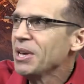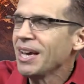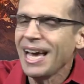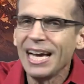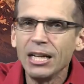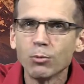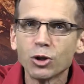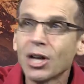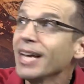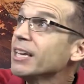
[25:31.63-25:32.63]
And it was
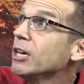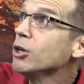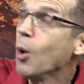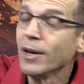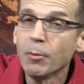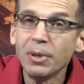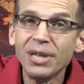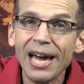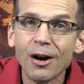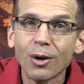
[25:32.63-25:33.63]
like going up in the air,